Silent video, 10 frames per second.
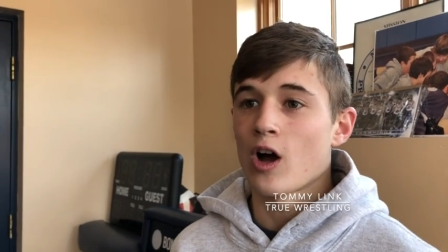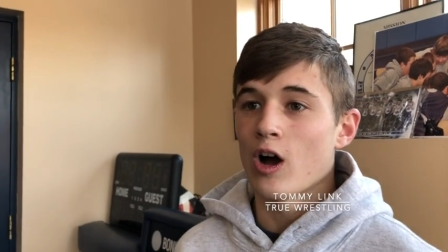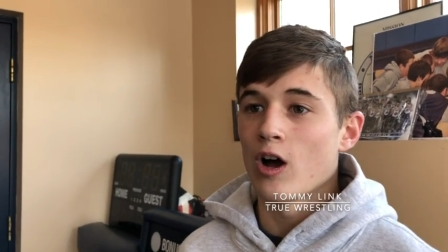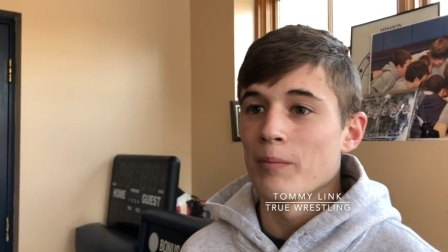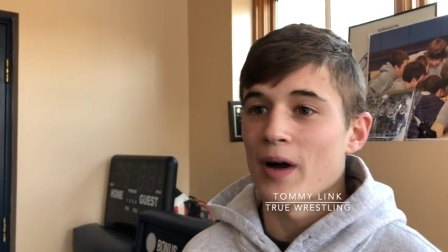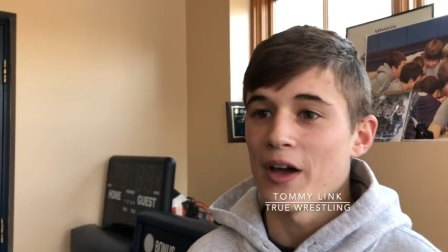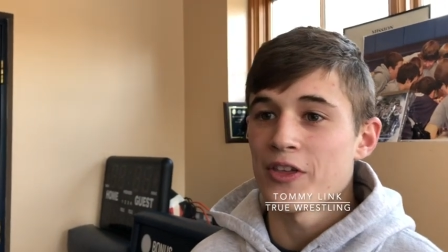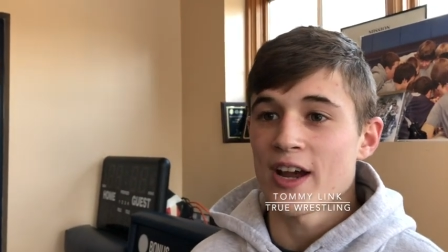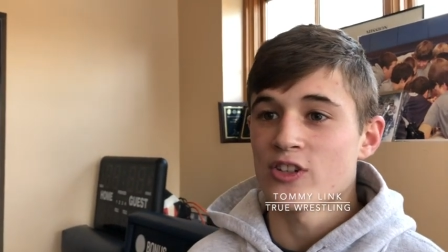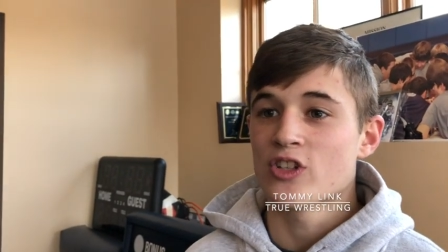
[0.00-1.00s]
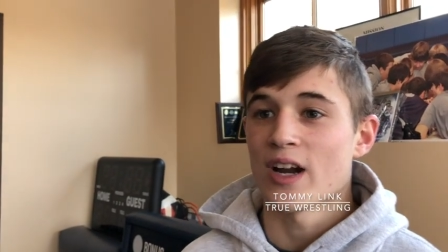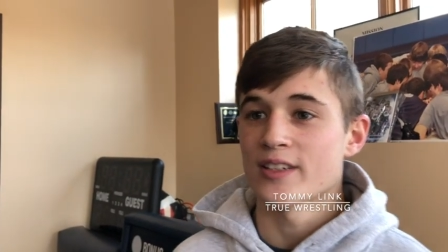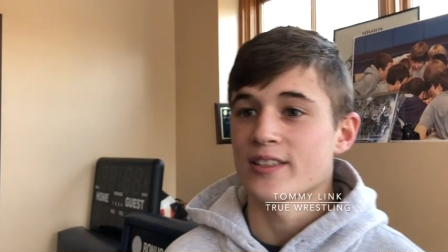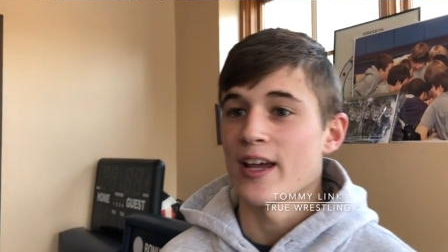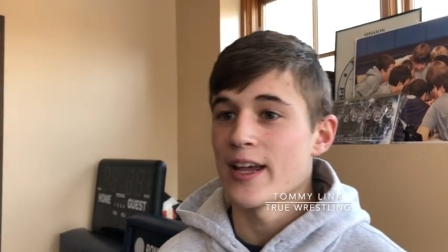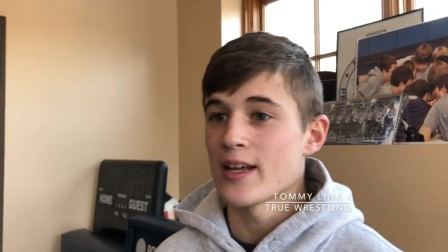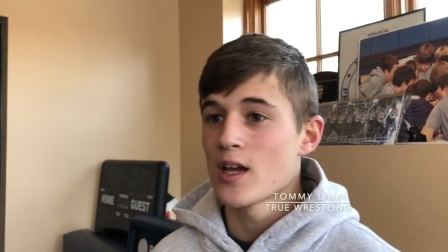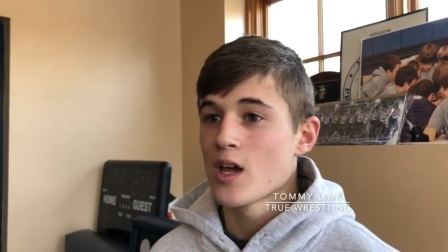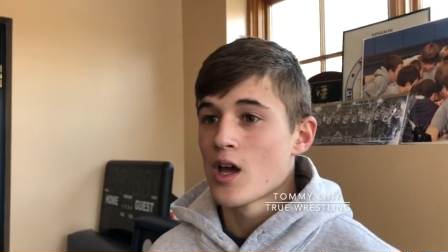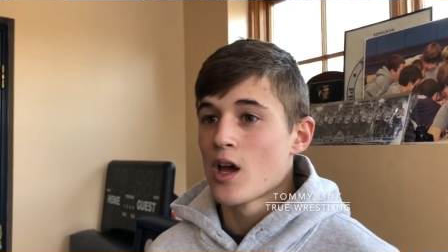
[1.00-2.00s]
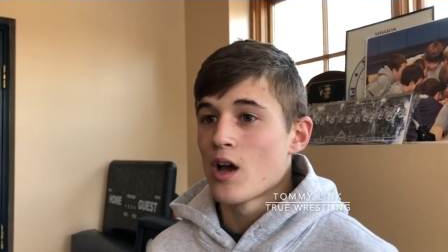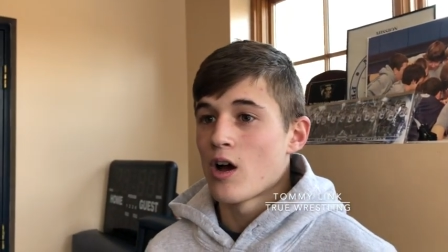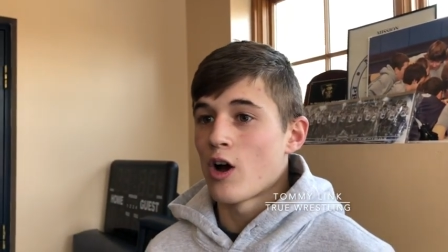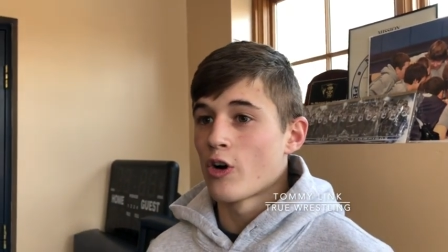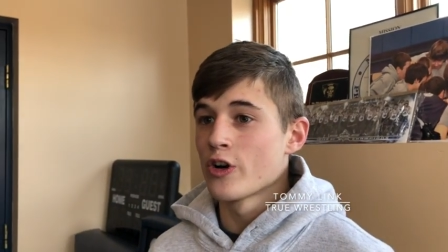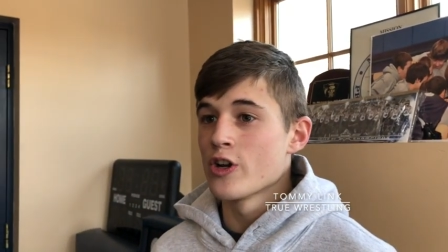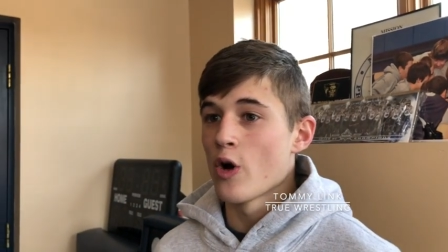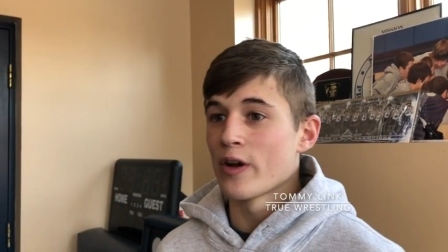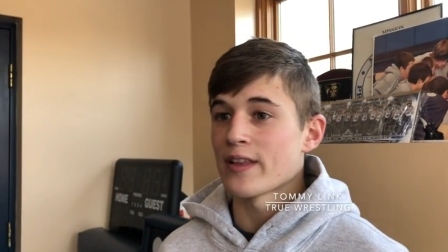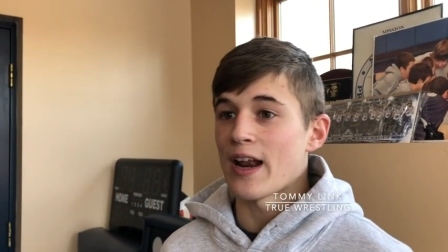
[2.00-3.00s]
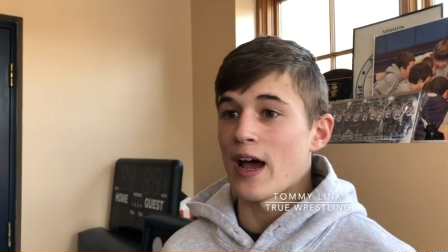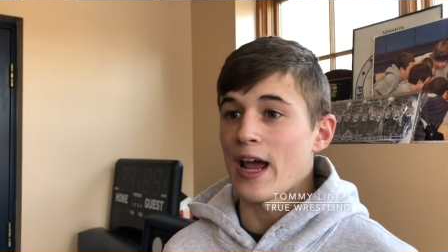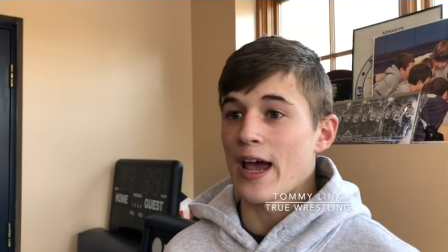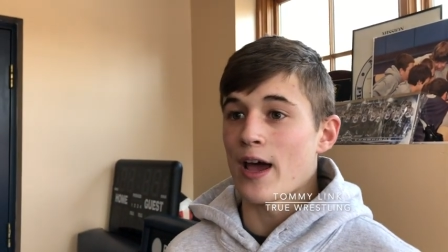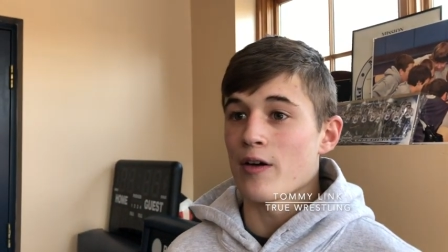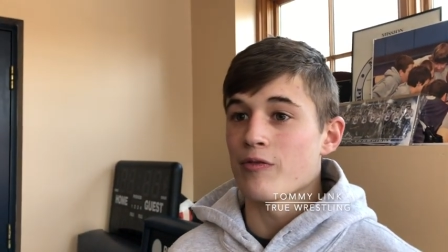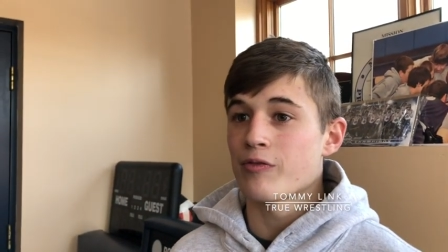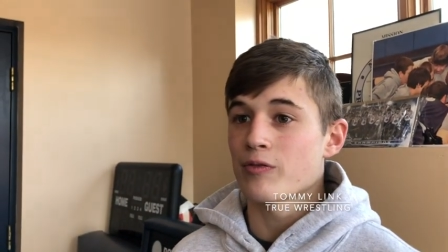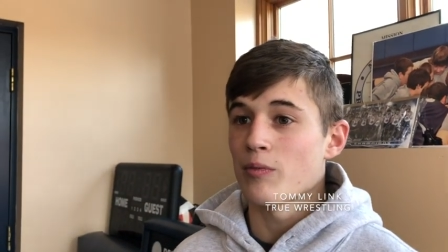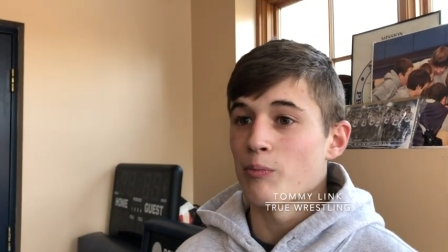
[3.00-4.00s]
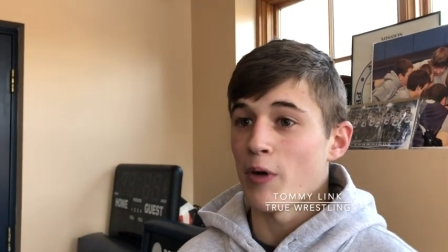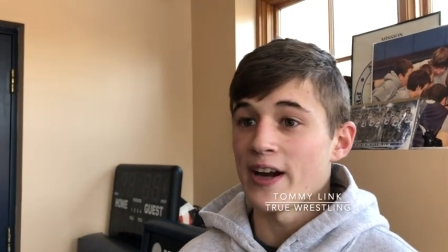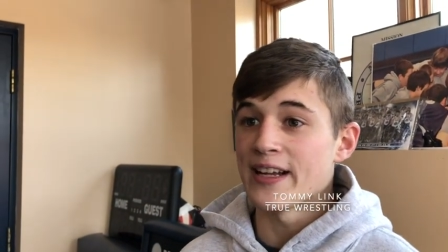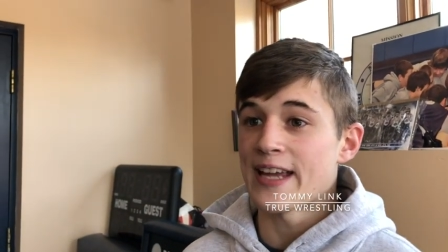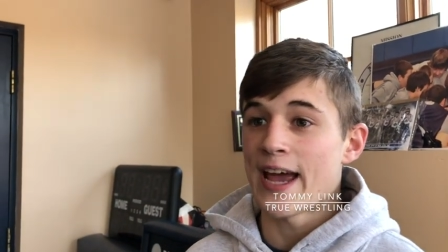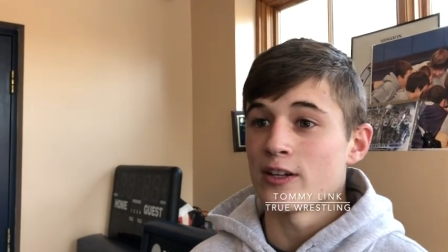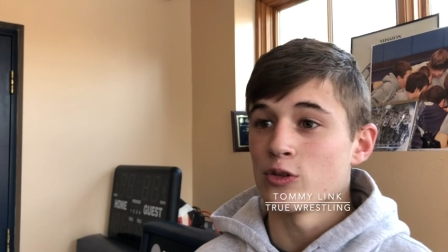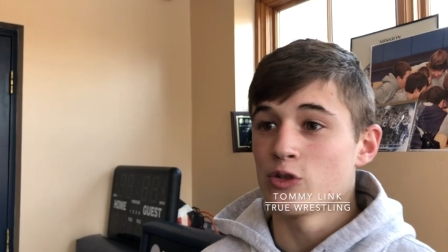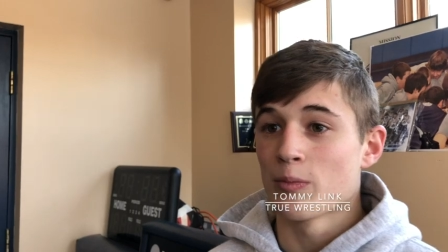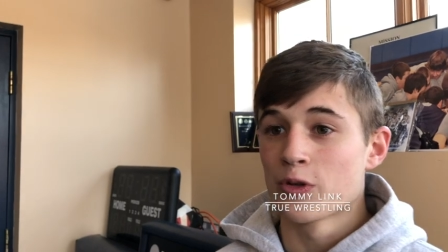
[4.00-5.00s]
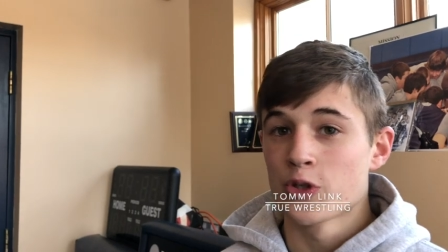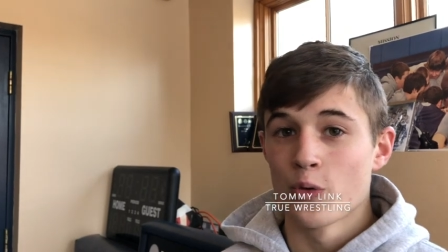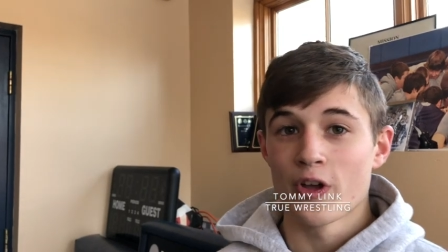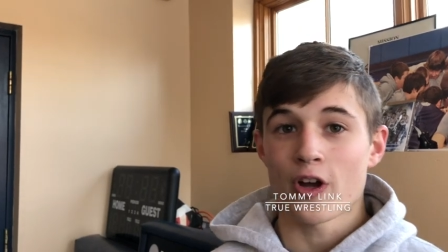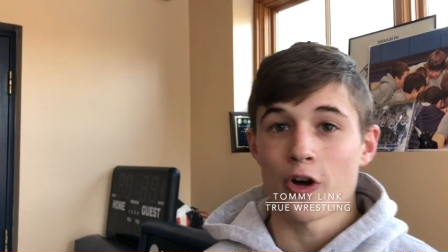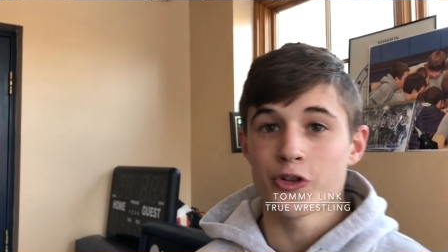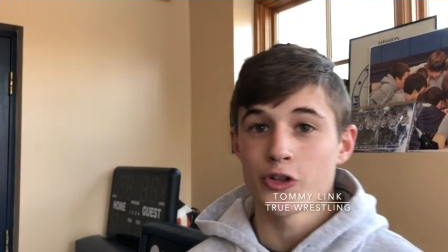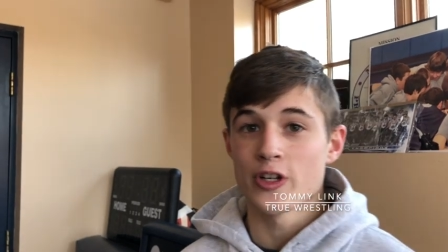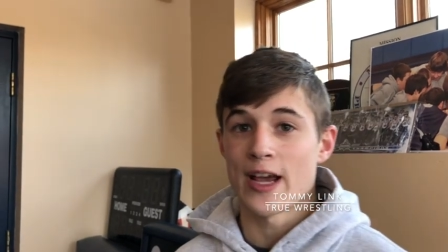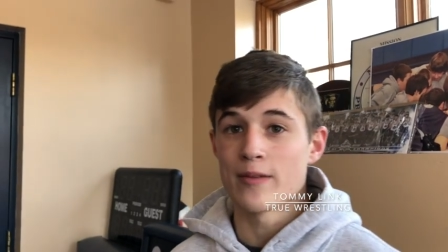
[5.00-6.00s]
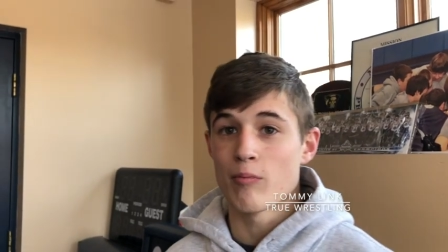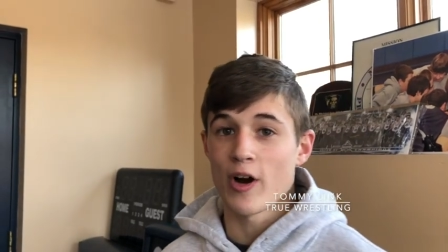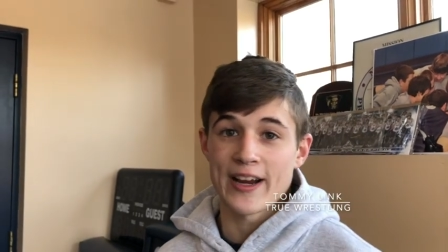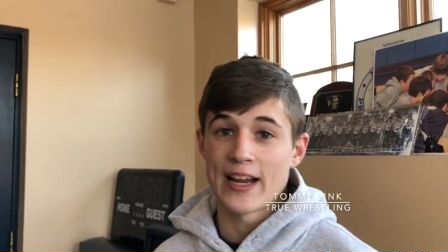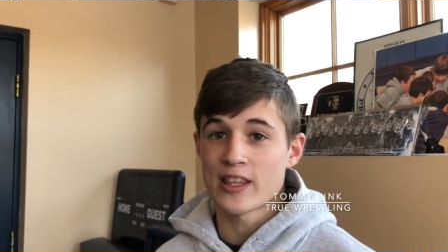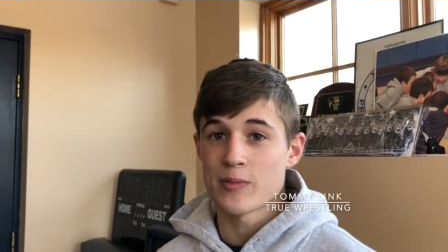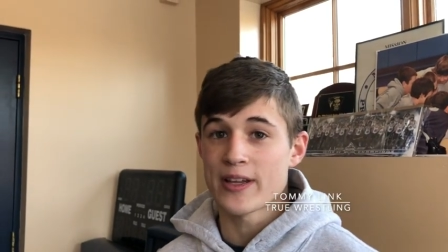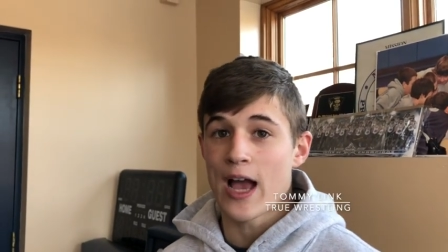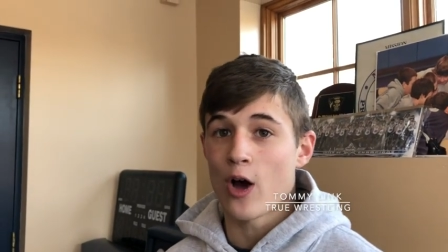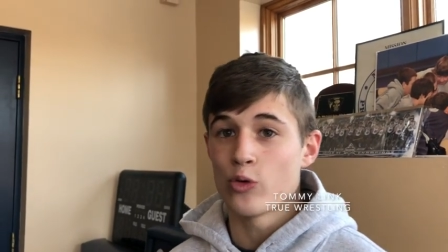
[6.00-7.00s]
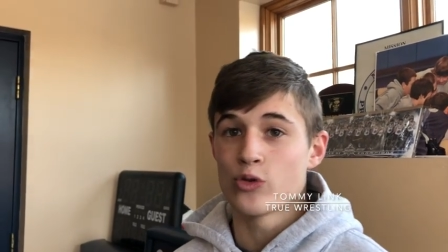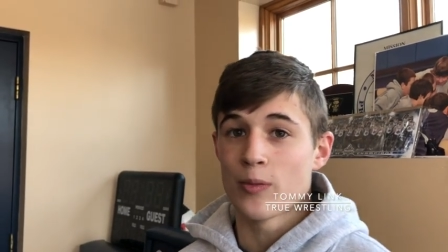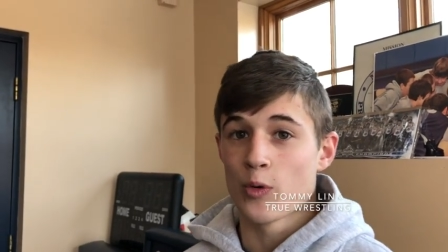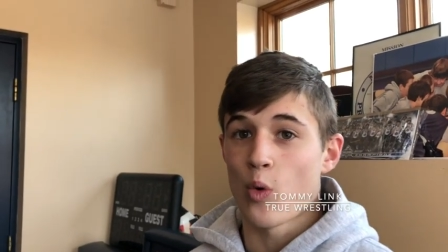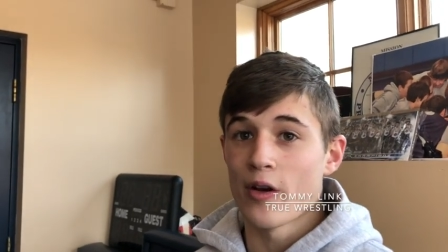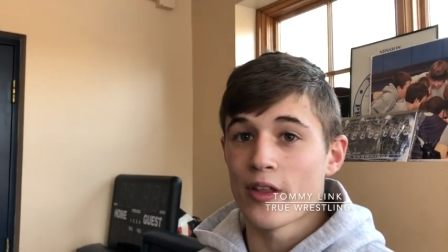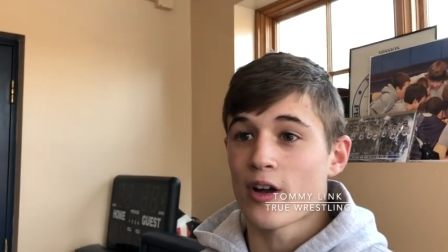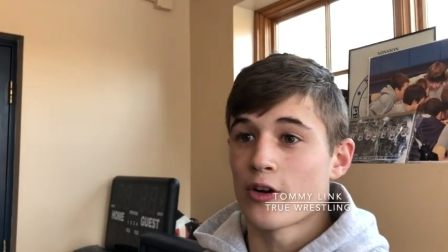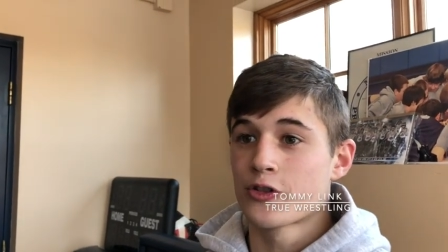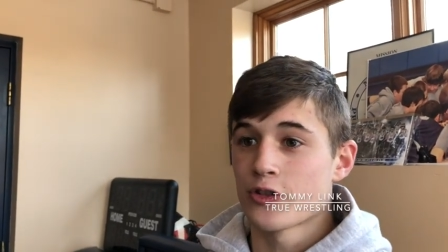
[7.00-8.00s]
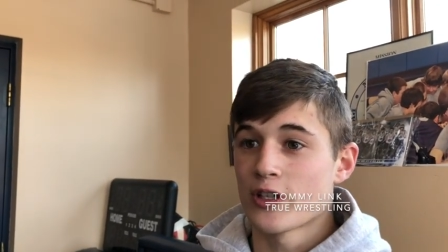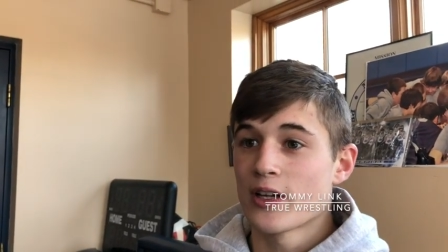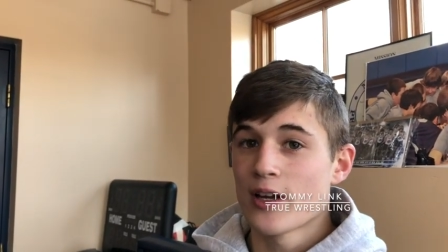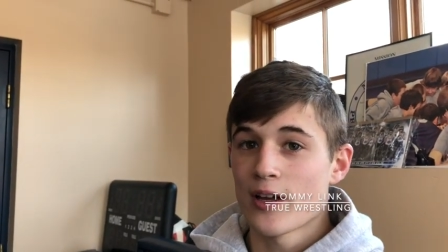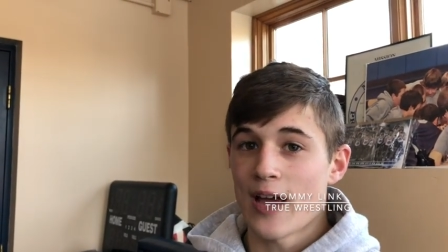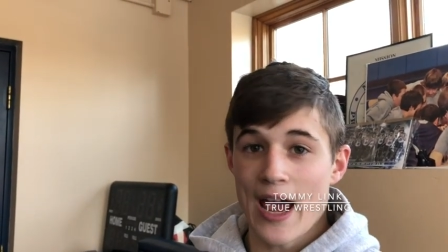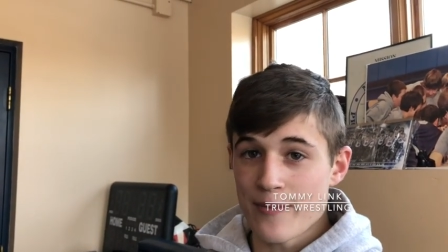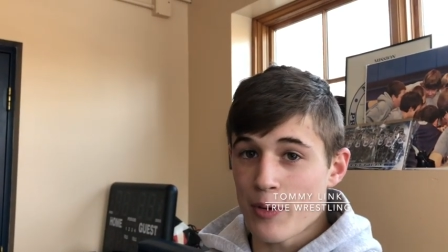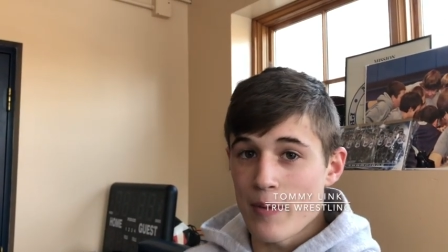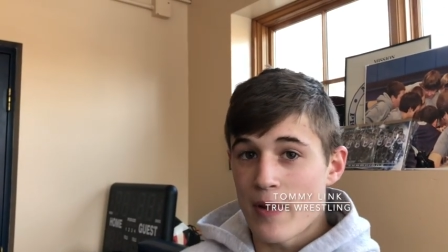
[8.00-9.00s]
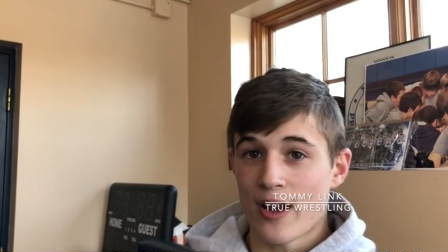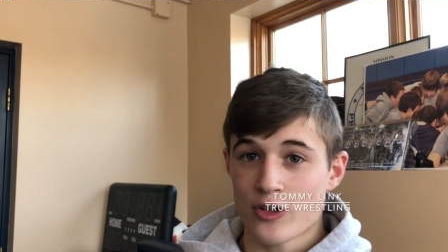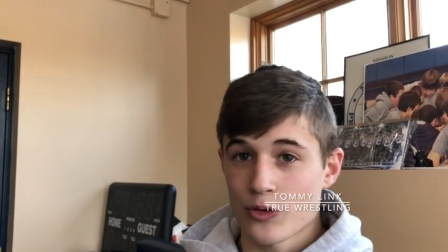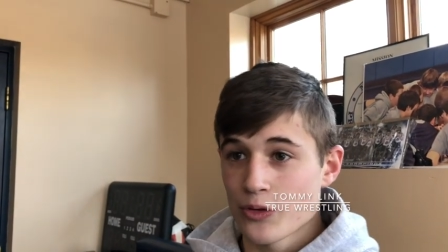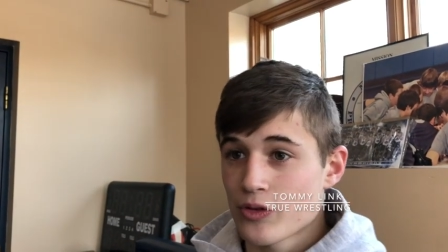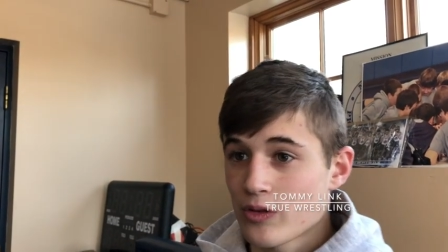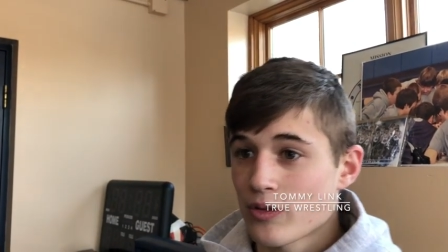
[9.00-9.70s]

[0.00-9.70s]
Um, I think I just gotta stay hungry knowing that I have Brandon Cannon, who's number two in the country, and Mark Anthony McGowan, who's number one in the country at prep nationals.